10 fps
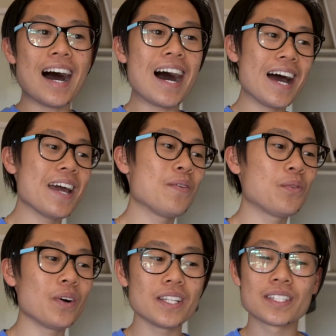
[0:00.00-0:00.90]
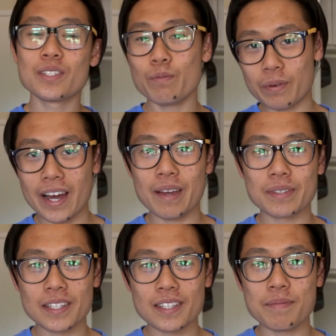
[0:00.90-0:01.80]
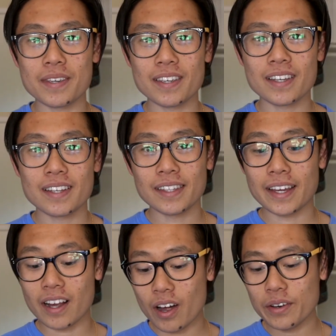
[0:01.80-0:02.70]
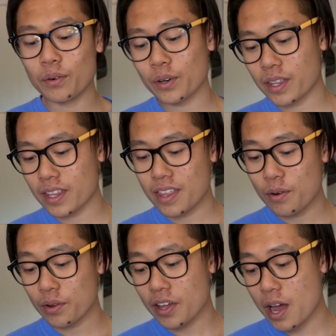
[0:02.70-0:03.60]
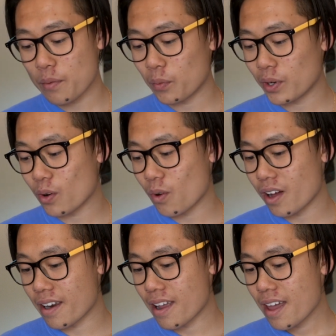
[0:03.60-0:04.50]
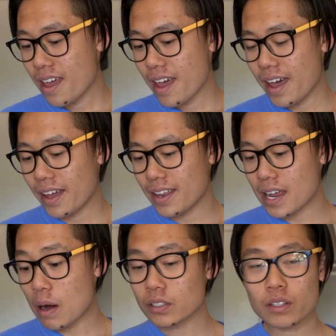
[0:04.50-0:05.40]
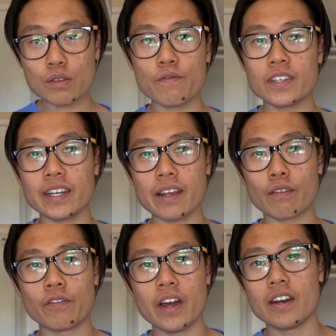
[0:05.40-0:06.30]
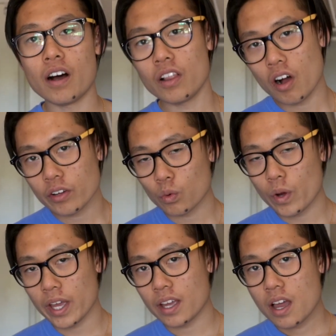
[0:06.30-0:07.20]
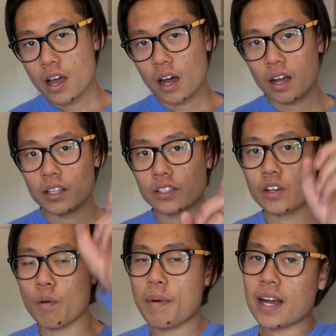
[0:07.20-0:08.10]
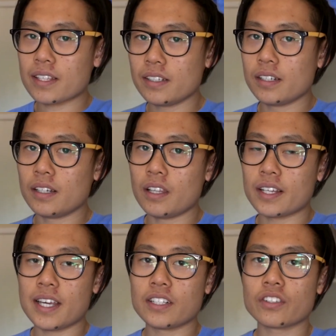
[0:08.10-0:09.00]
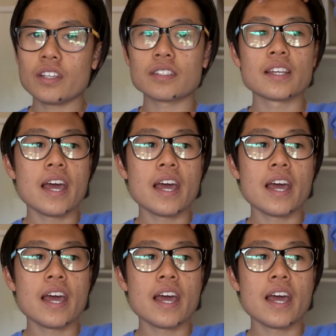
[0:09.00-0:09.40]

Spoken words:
I was super hyped to be like on North Highway 101. And I was also visiting a friend along the way to go back to Los Angeles.